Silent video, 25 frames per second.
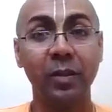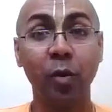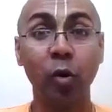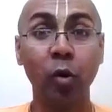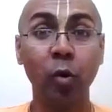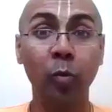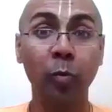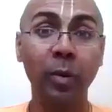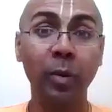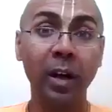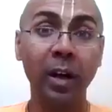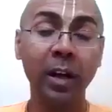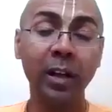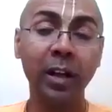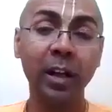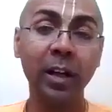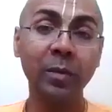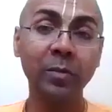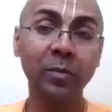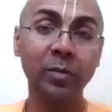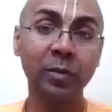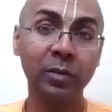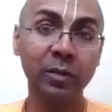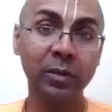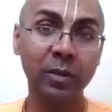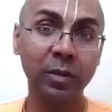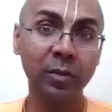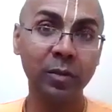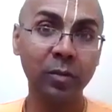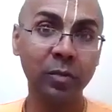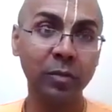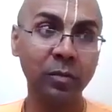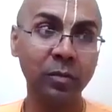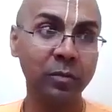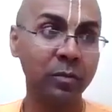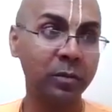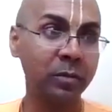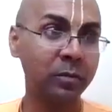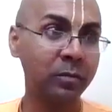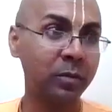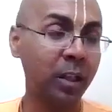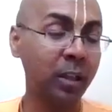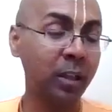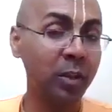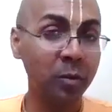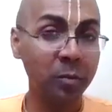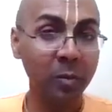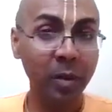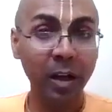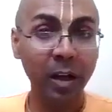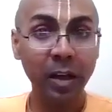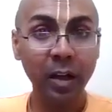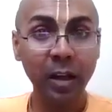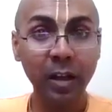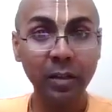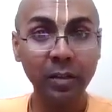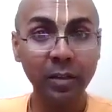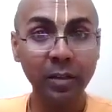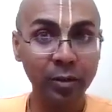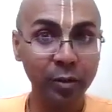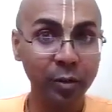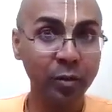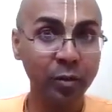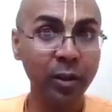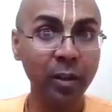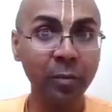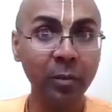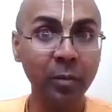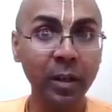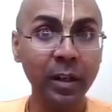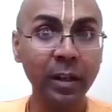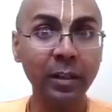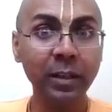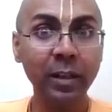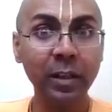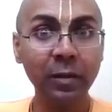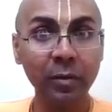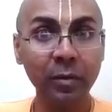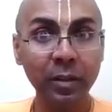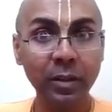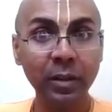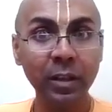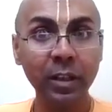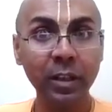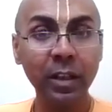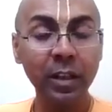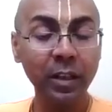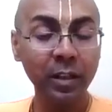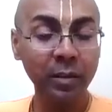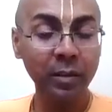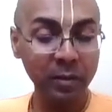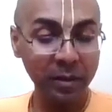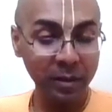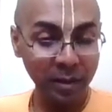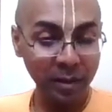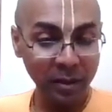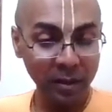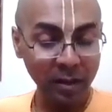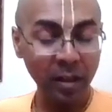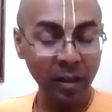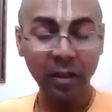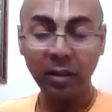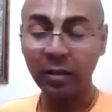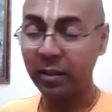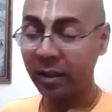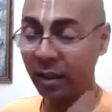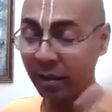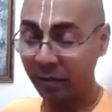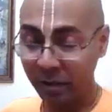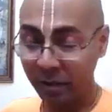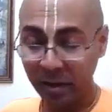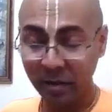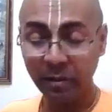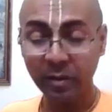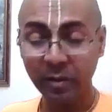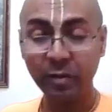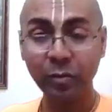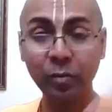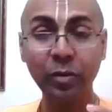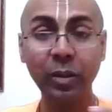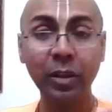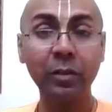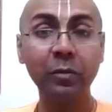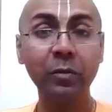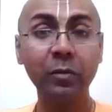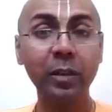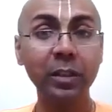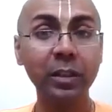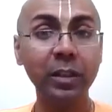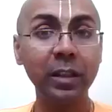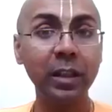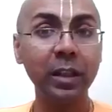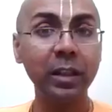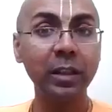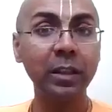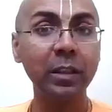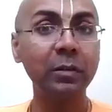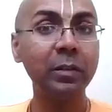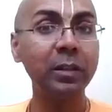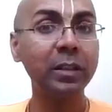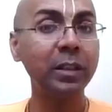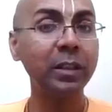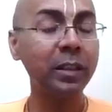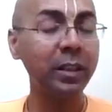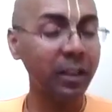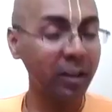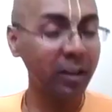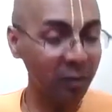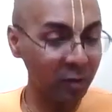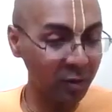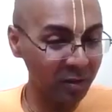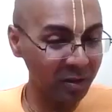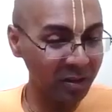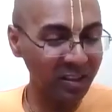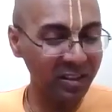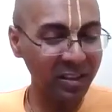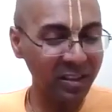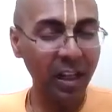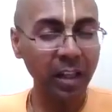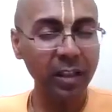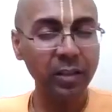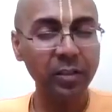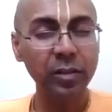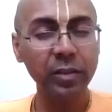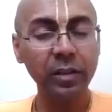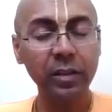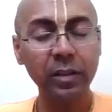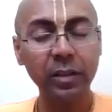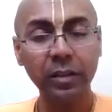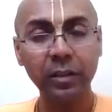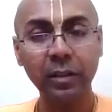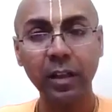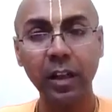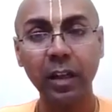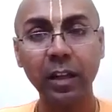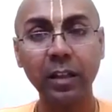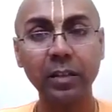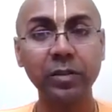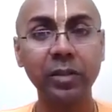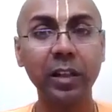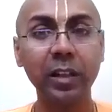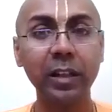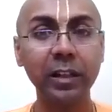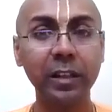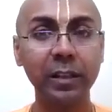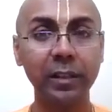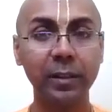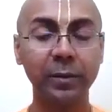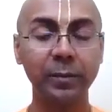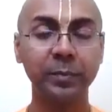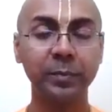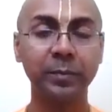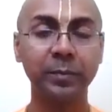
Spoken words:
Gopanam Swajano, Nanda Maharaj, Yashodamai, they were there. Devaki Vasudeva were there. They were thinking, oh, he's our child.